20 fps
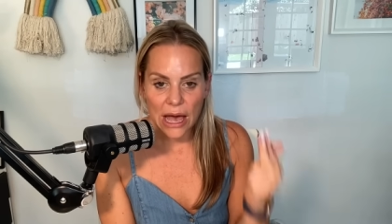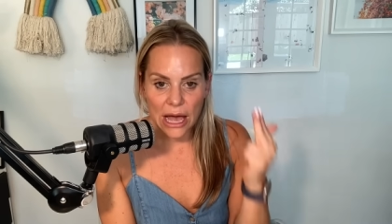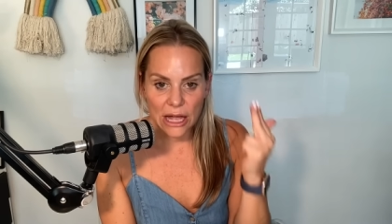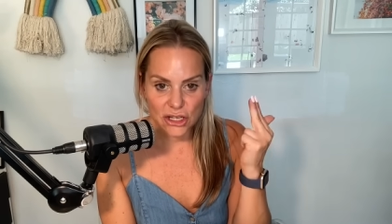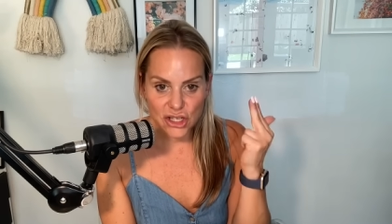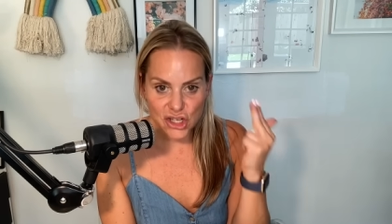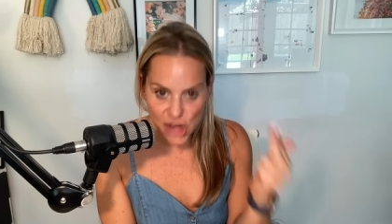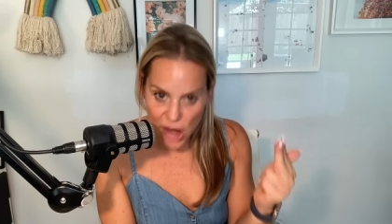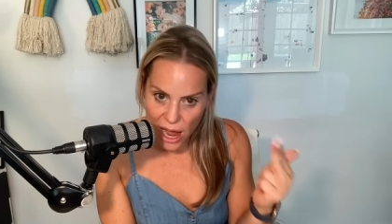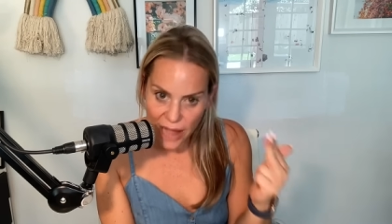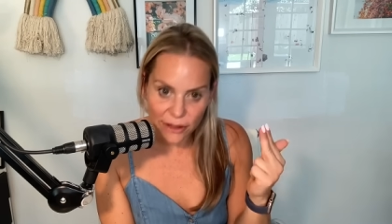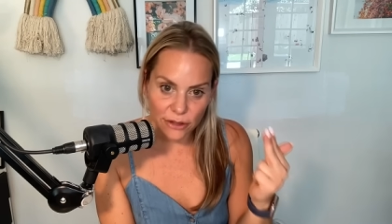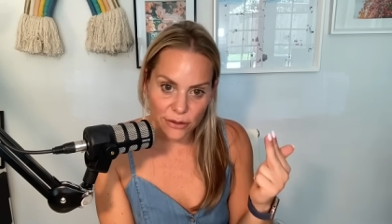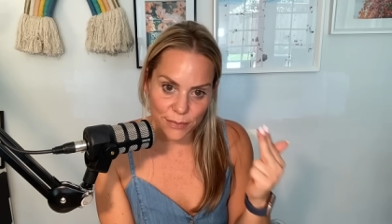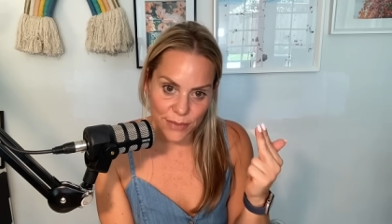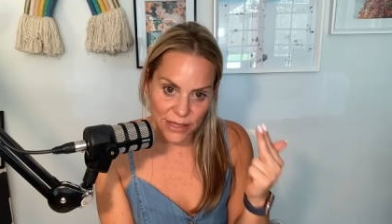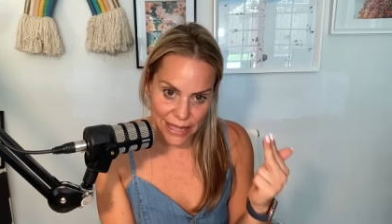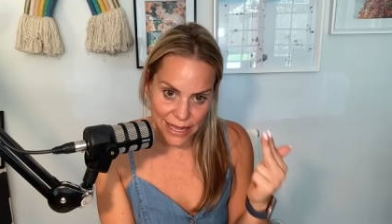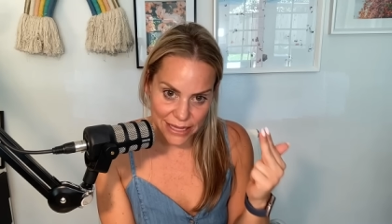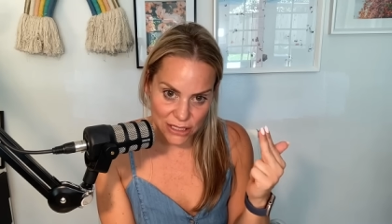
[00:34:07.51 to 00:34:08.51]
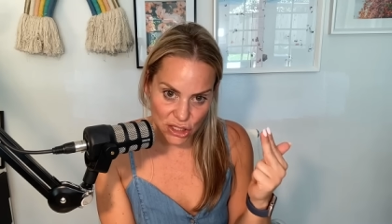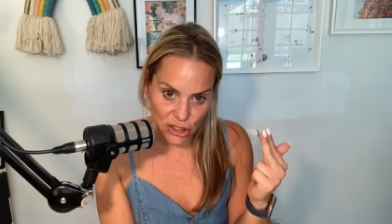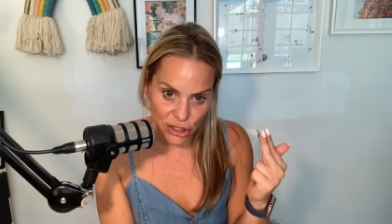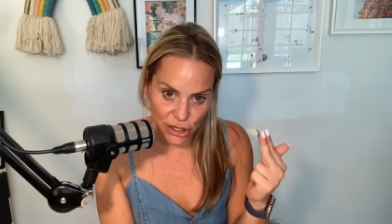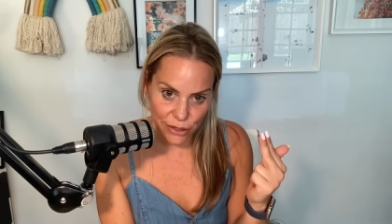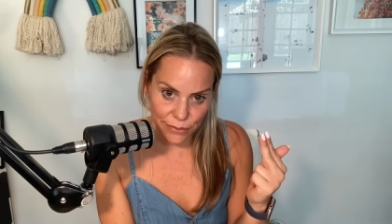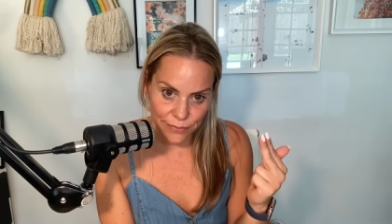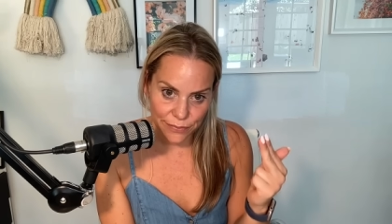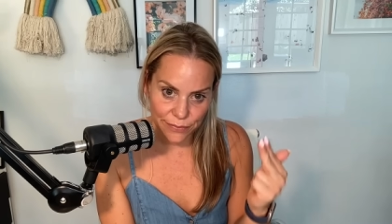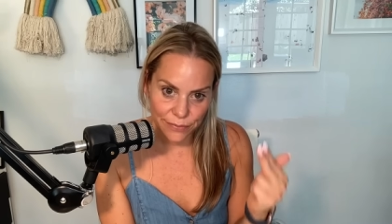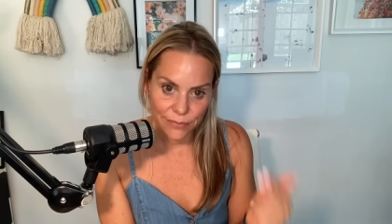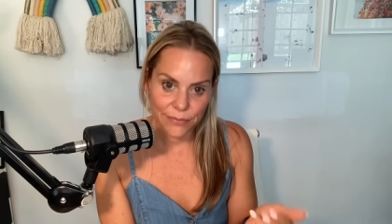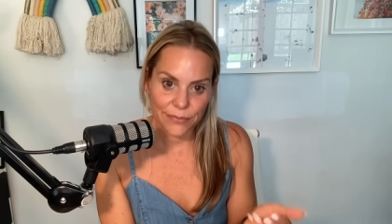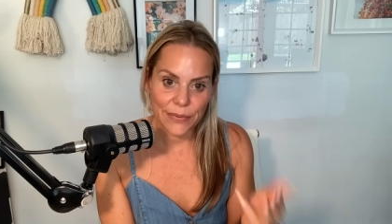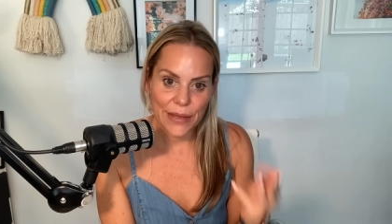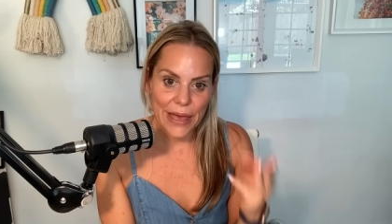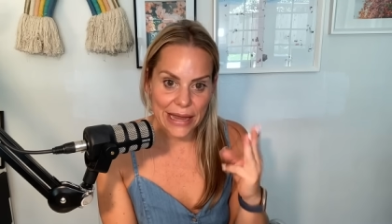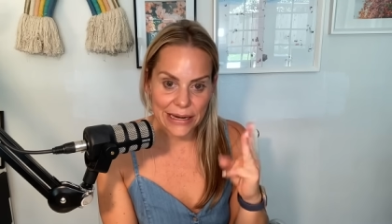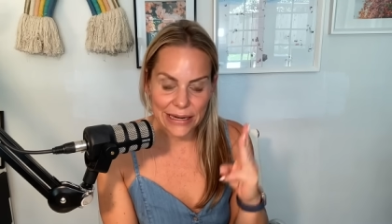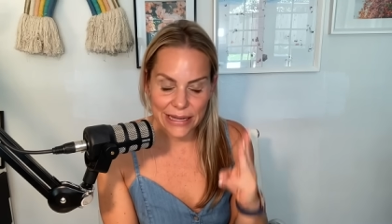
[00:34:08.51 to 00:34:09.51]
a child molester,
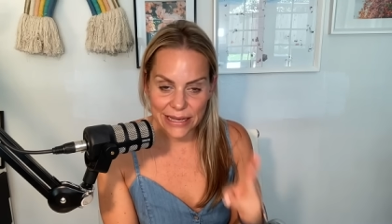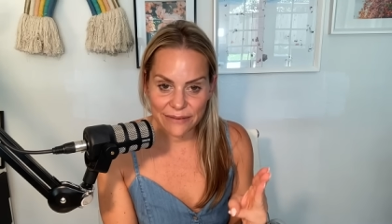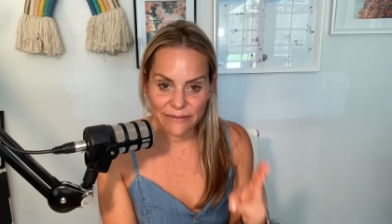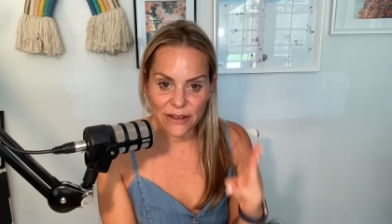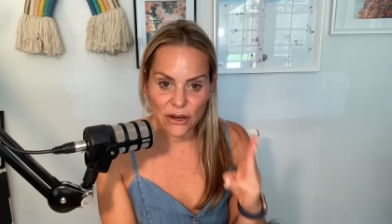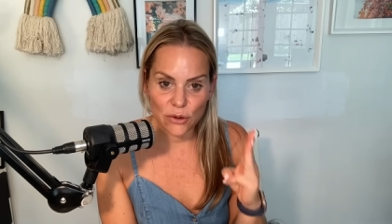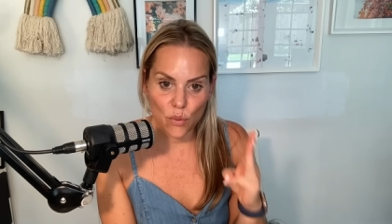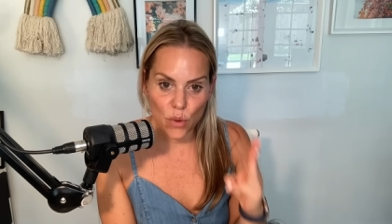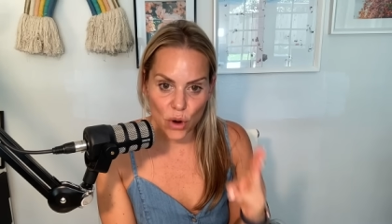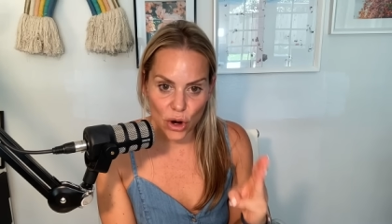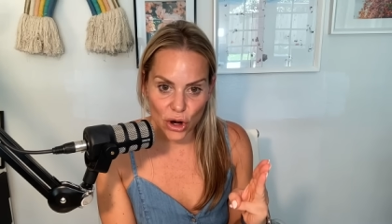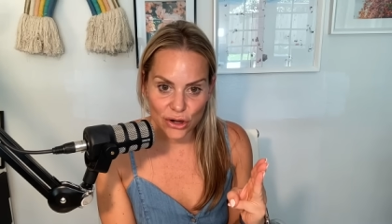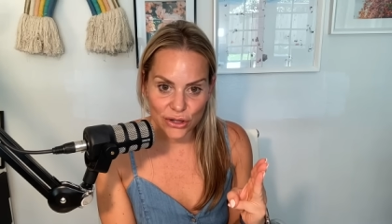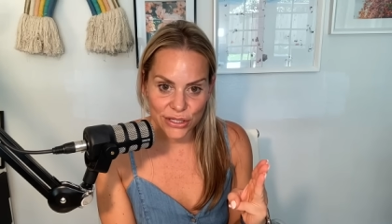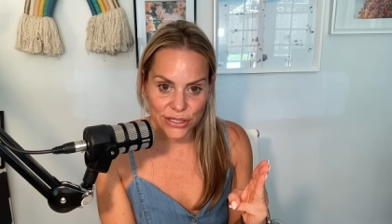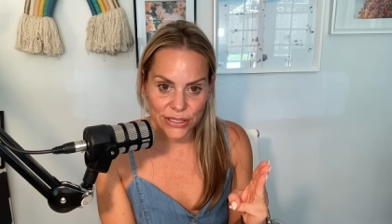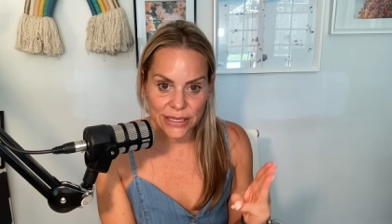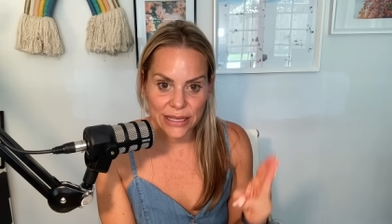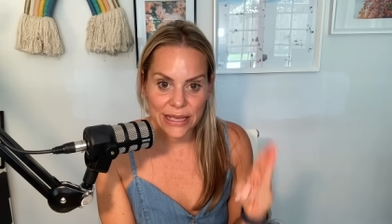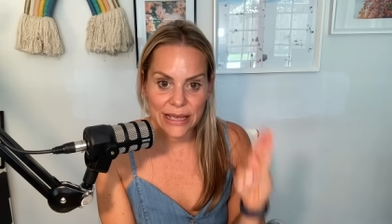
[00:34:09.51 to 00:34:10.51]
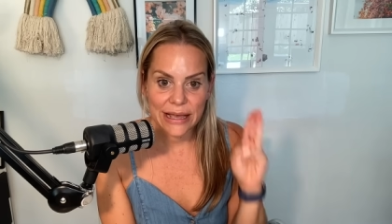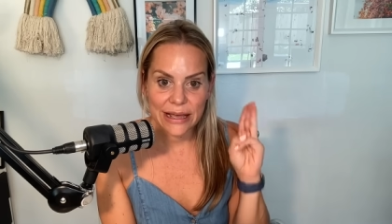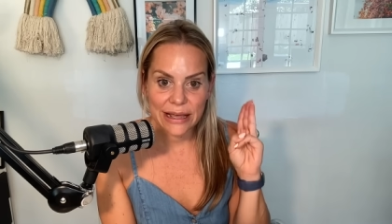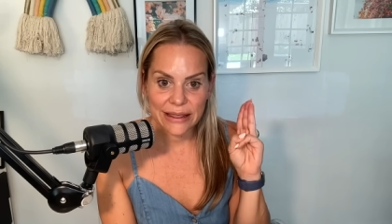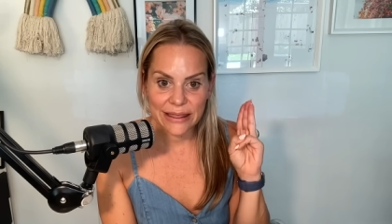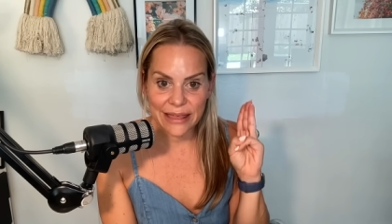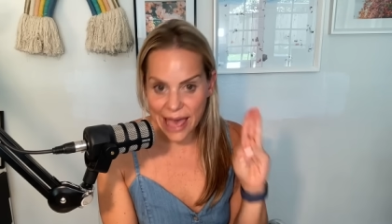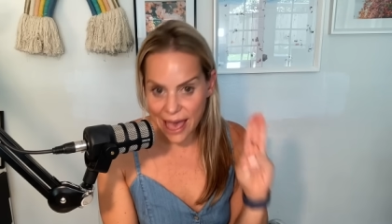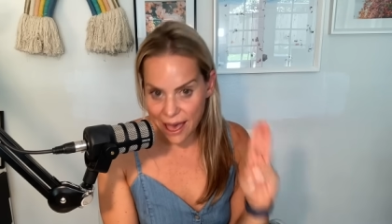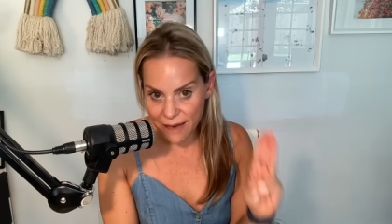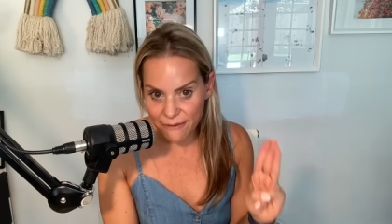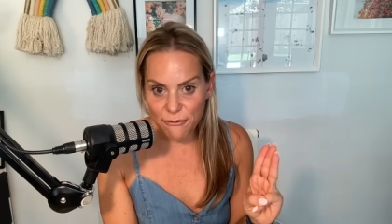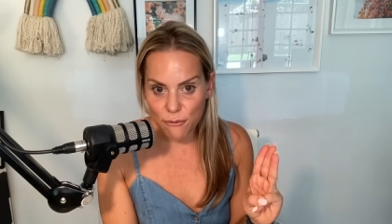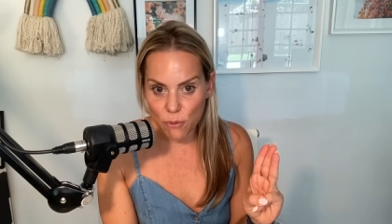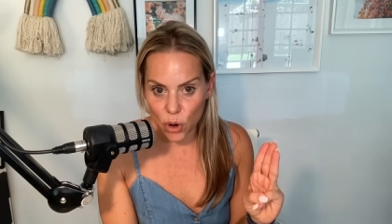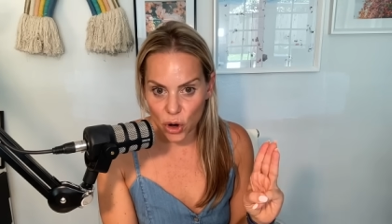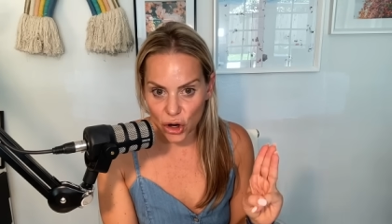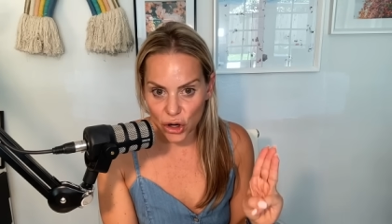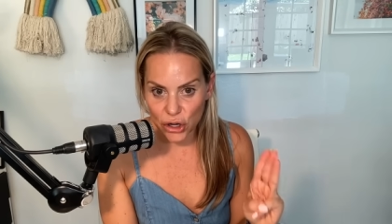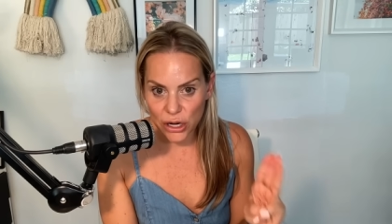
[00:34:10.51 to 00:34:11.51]
and even worse, the F
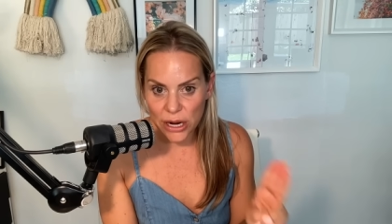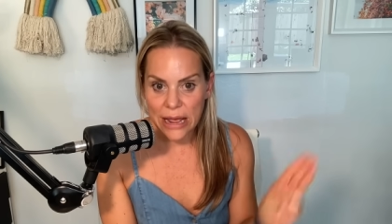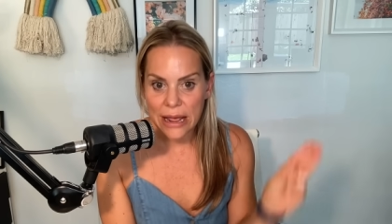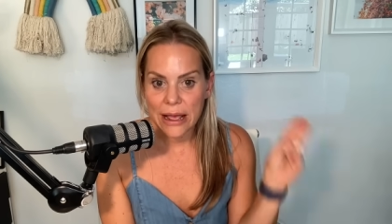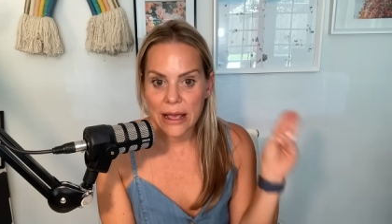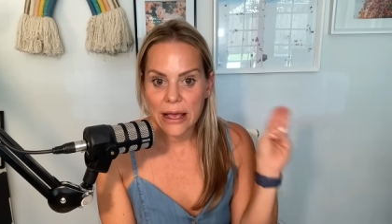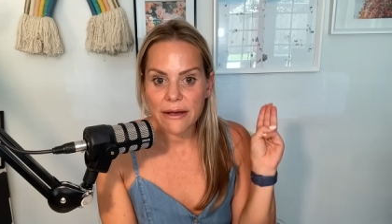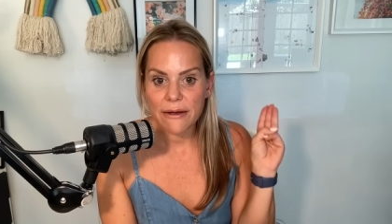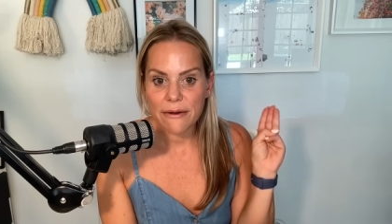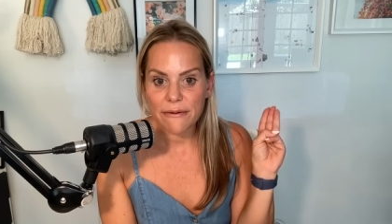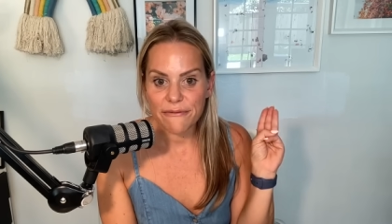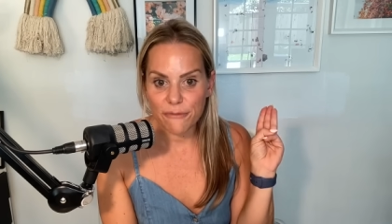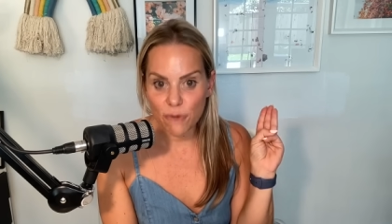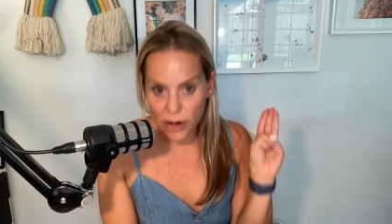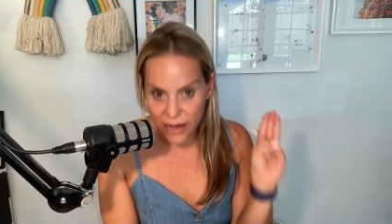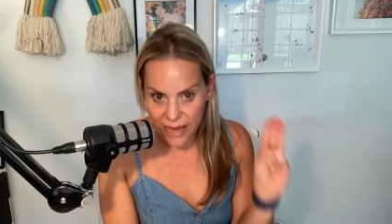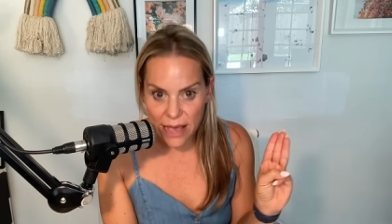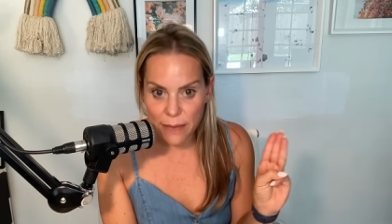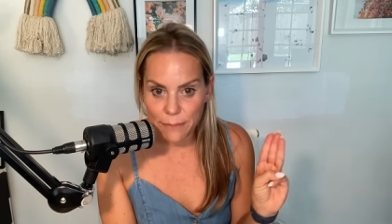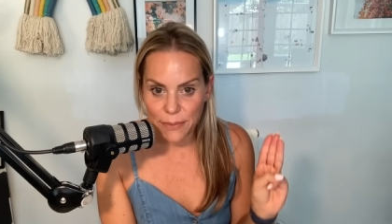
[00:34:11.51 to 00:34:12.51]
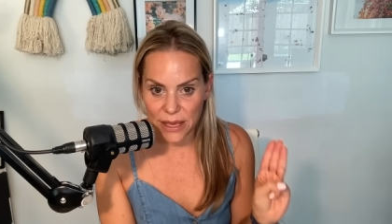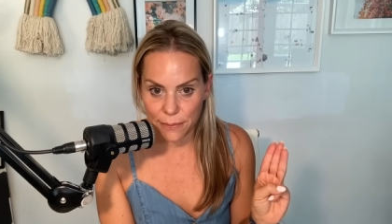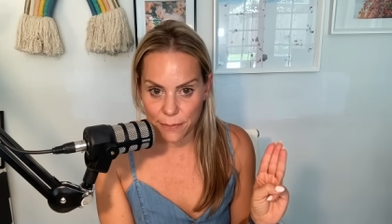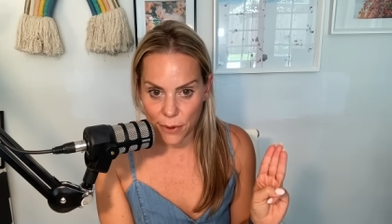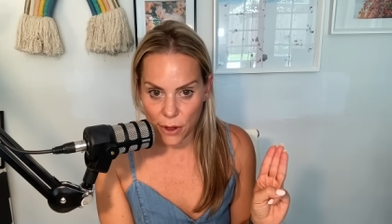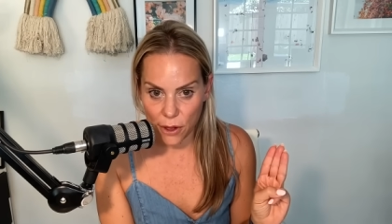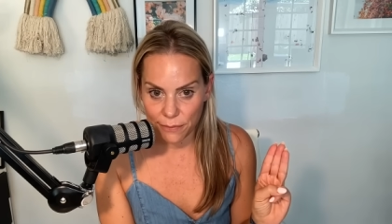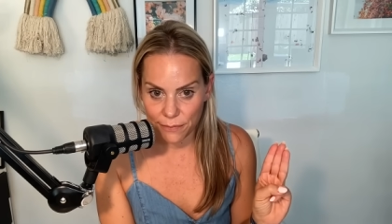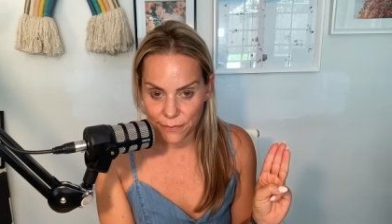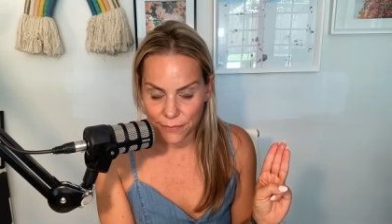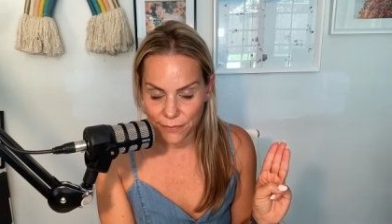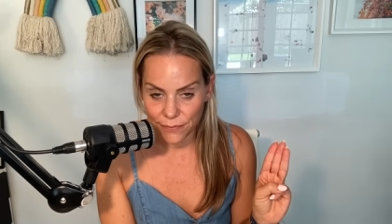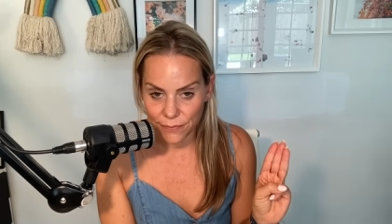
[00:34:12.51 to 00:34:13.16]
word for gay people.